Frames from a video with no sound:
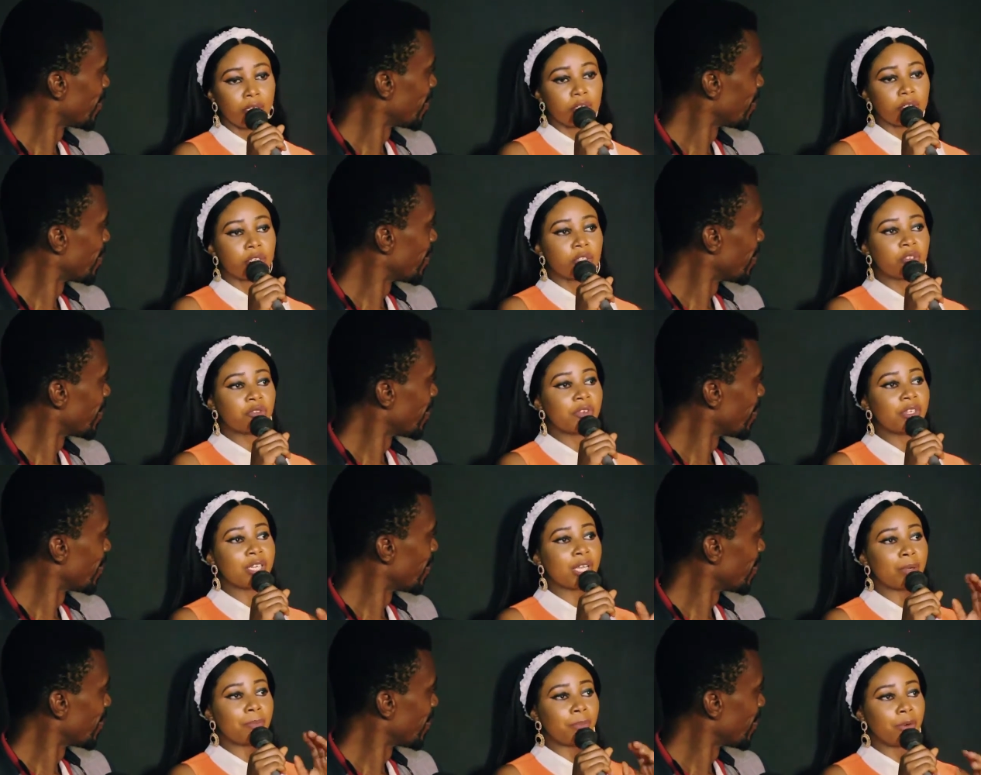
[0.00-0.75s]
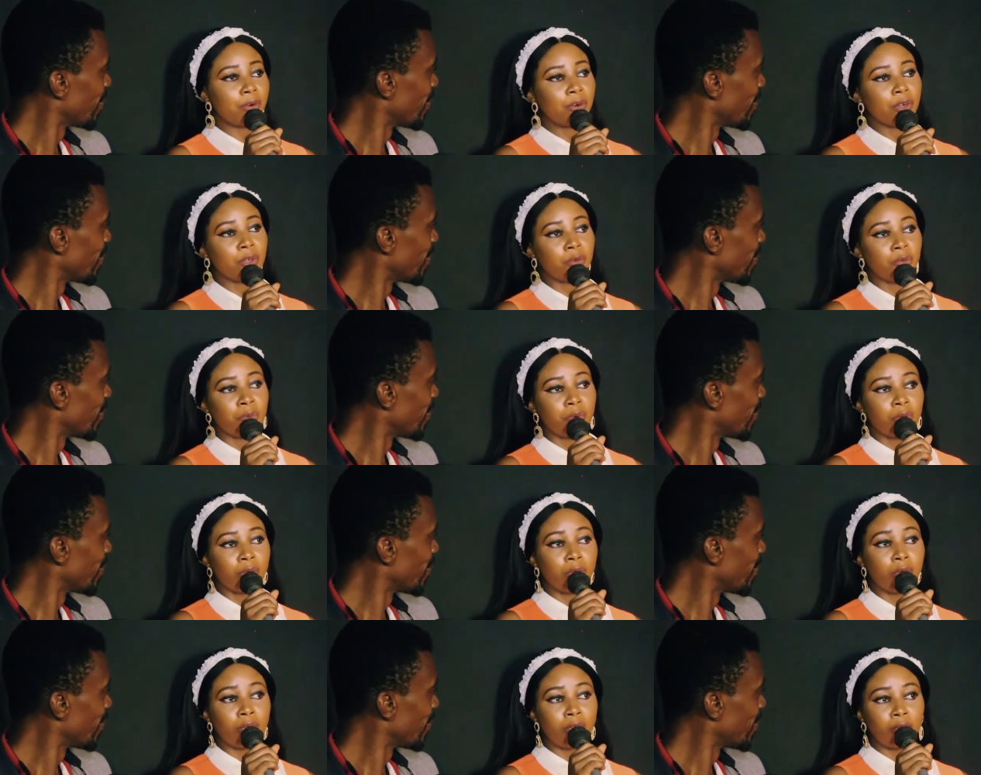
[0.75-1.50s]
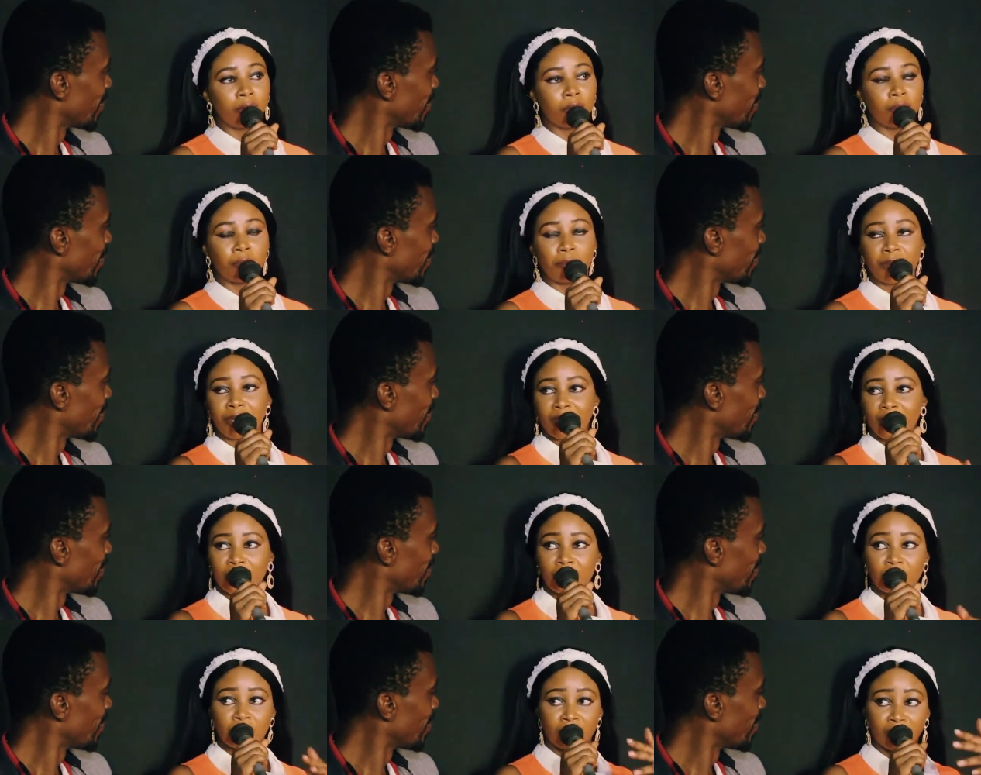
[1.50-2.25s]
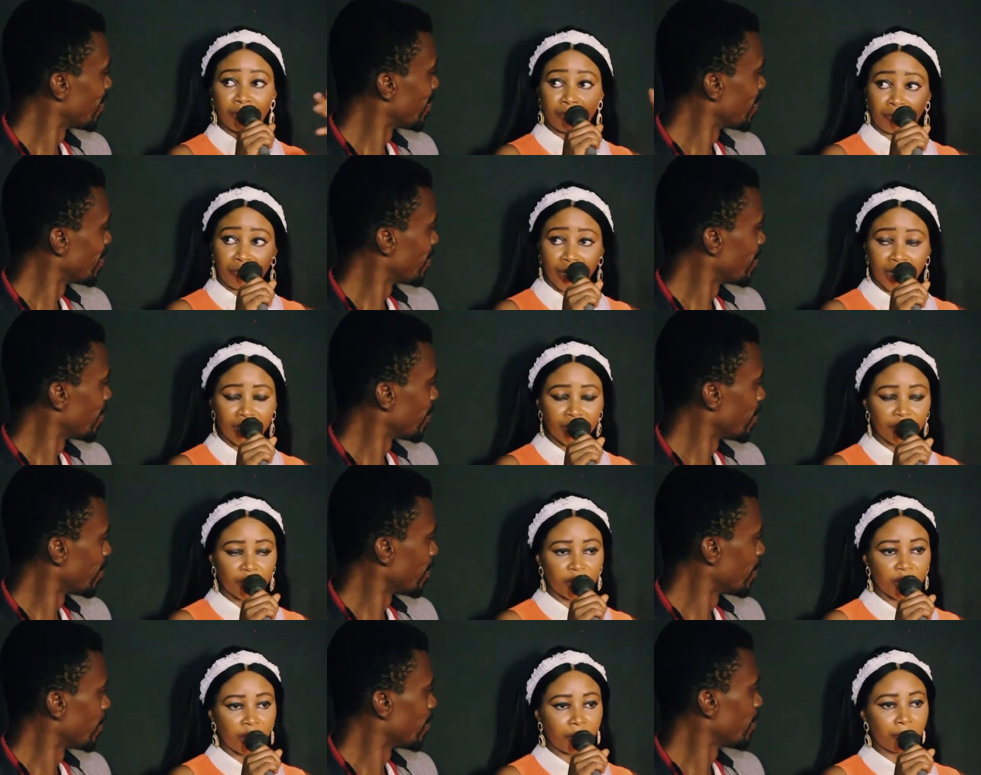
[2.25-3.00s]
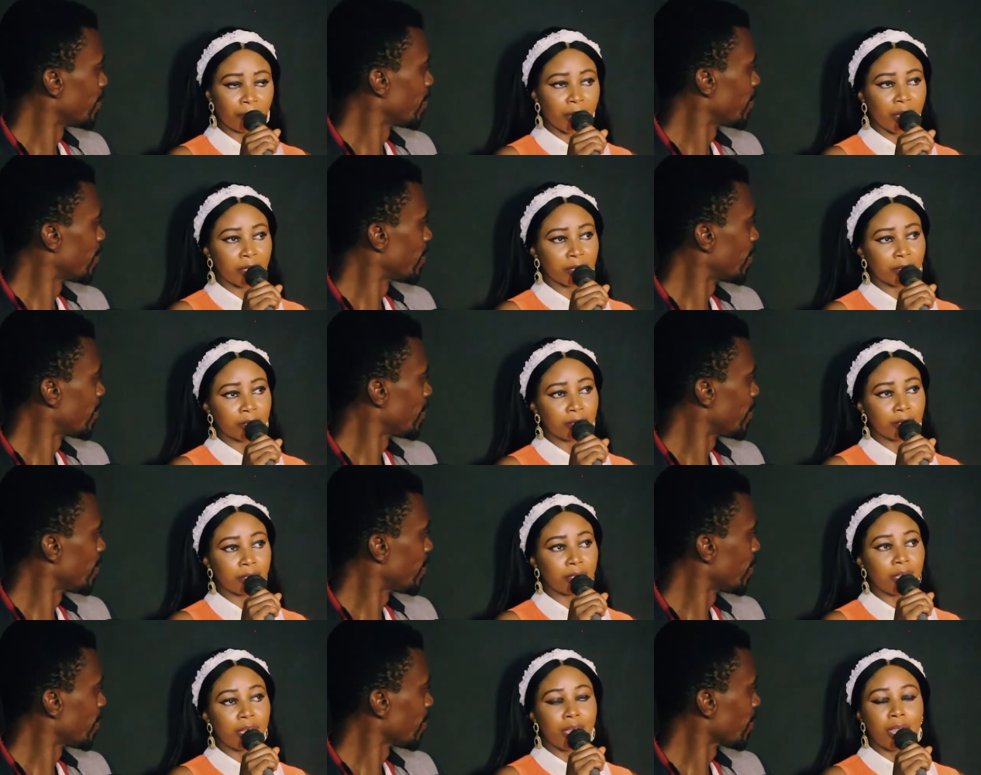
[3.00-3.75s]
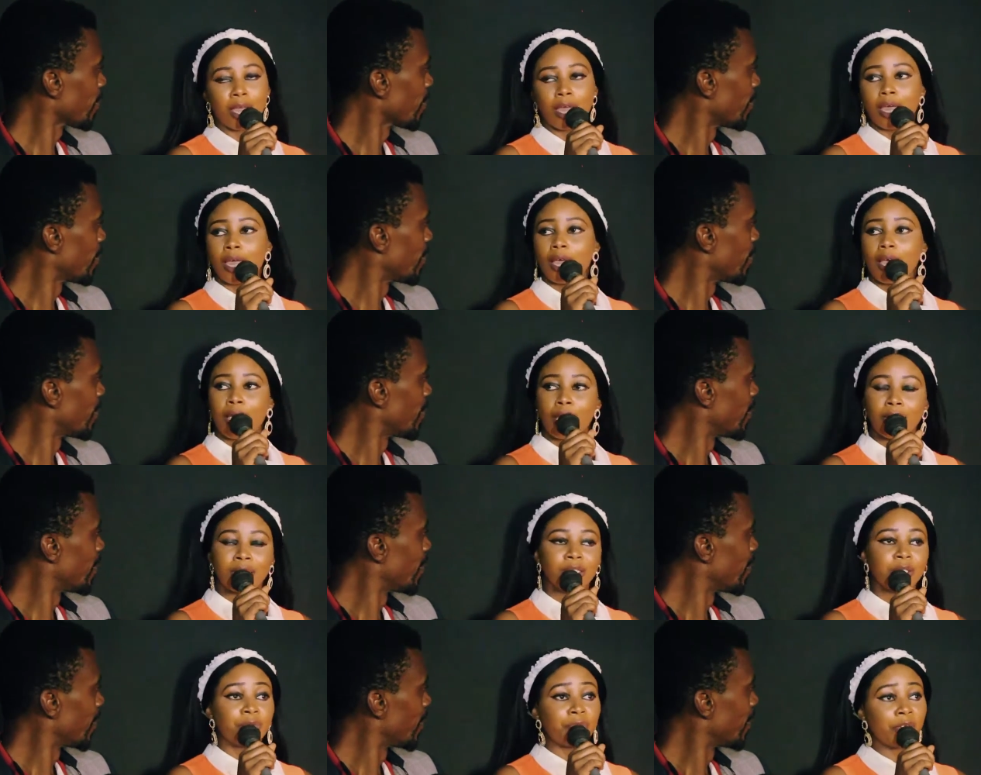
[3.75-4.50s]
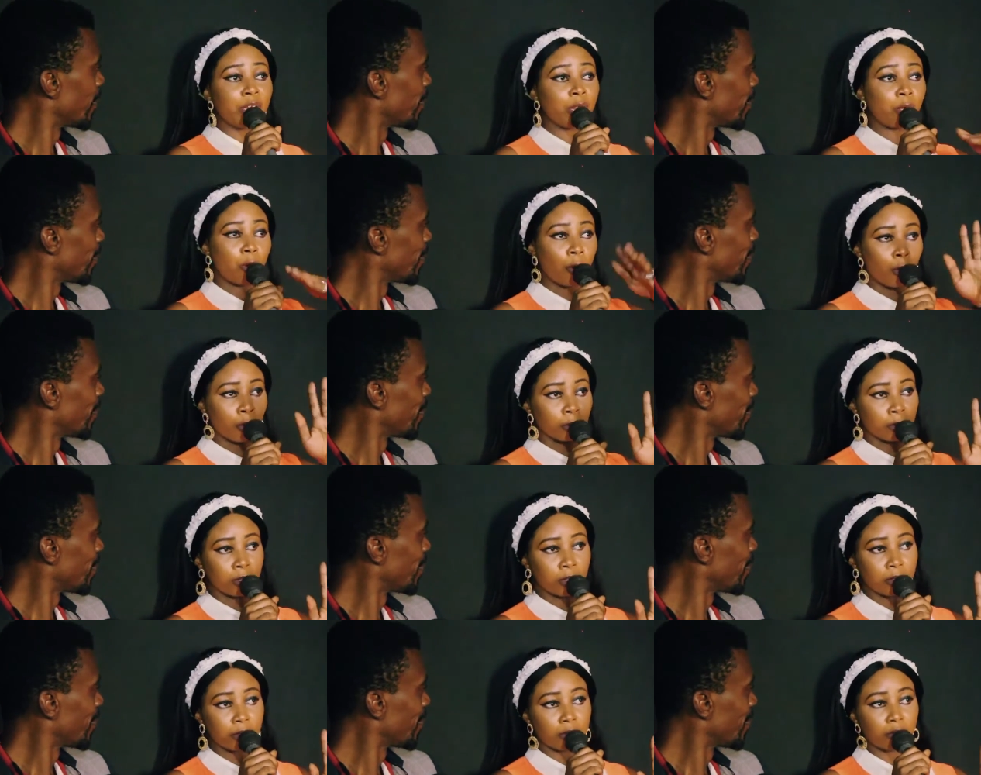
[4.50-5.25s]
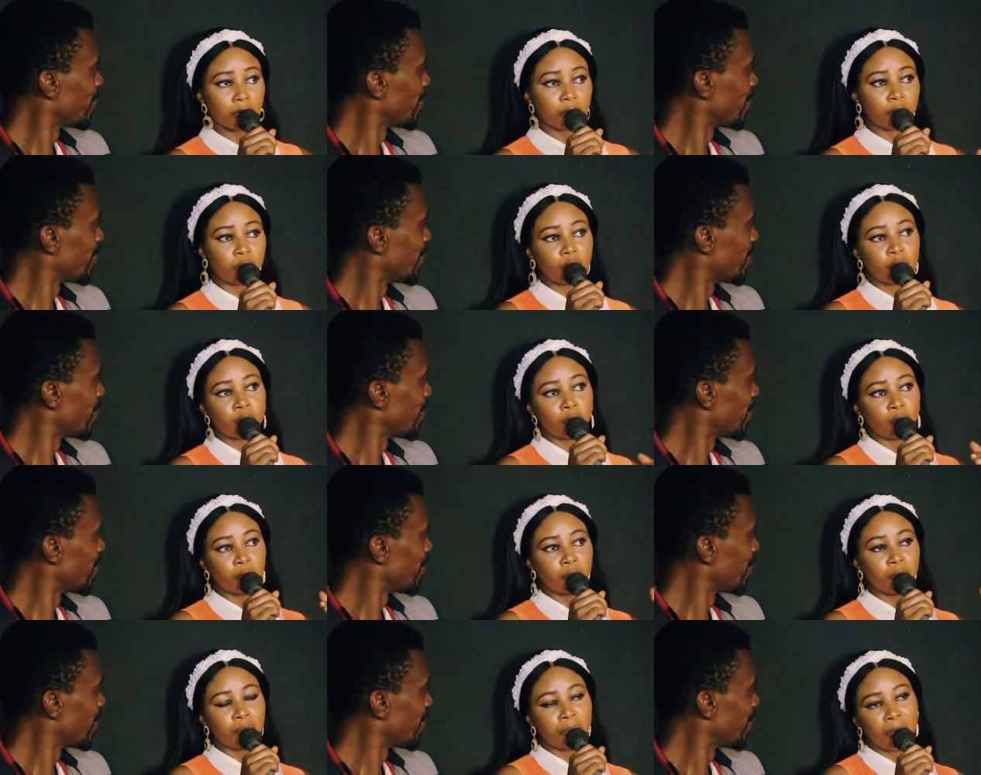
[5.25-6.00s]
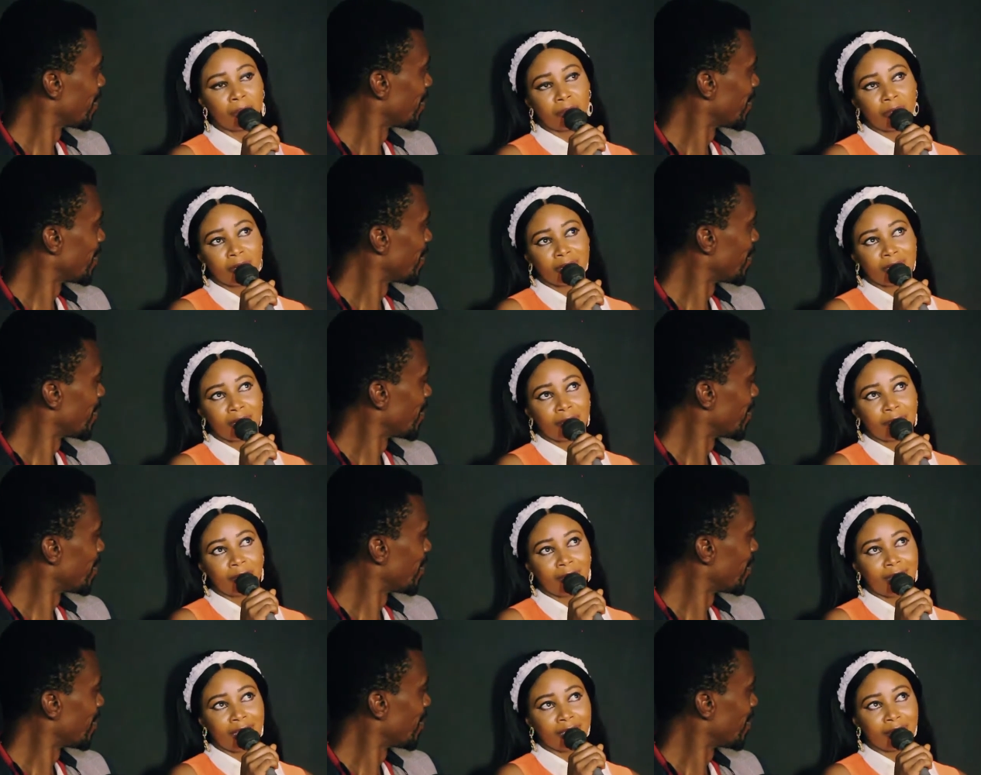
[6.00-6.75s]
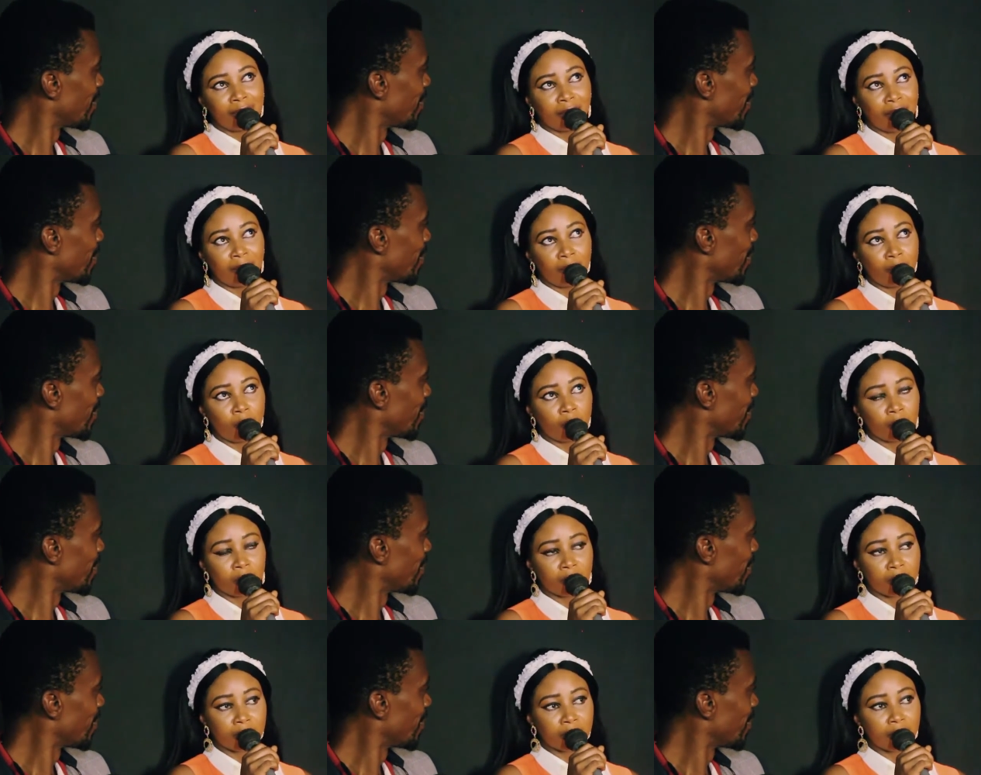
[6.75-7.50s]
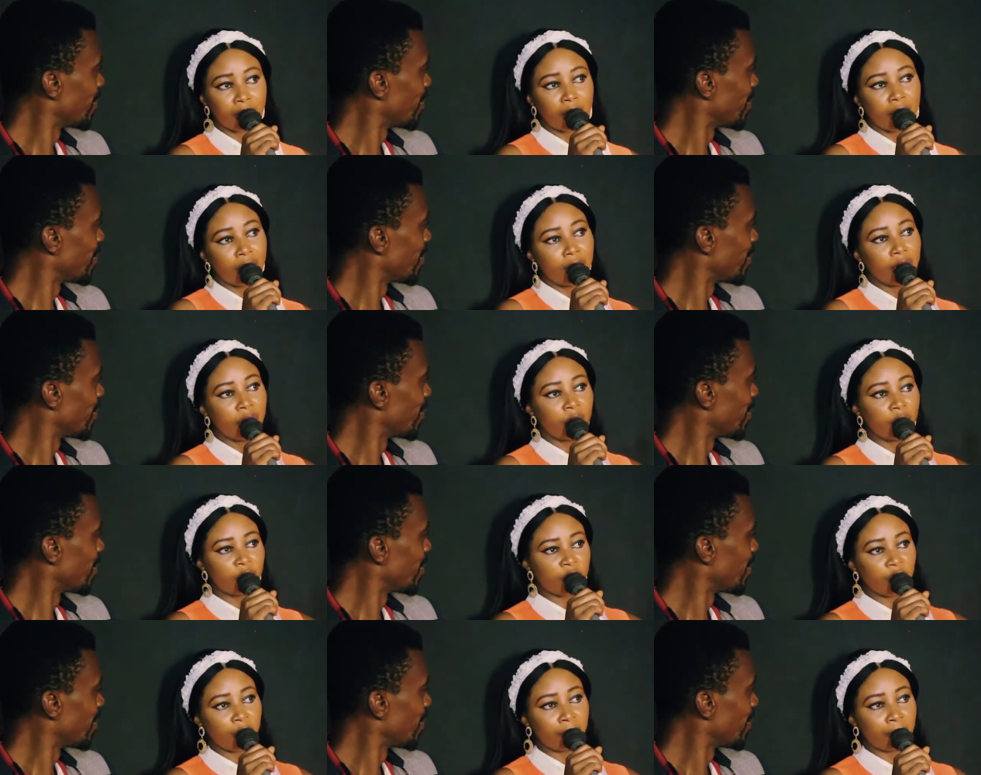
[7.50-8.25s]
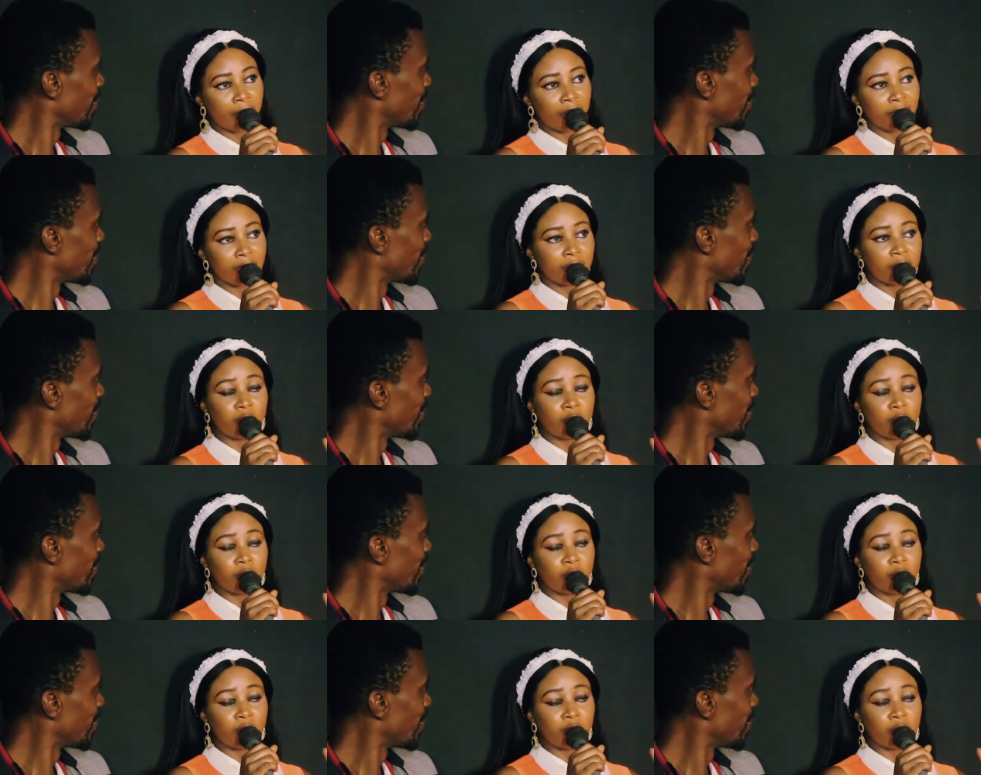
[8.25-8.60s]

Speaker 1: So during that period, we all will be sent to different chambers and different courts to maybe stay for like three months in a chamber.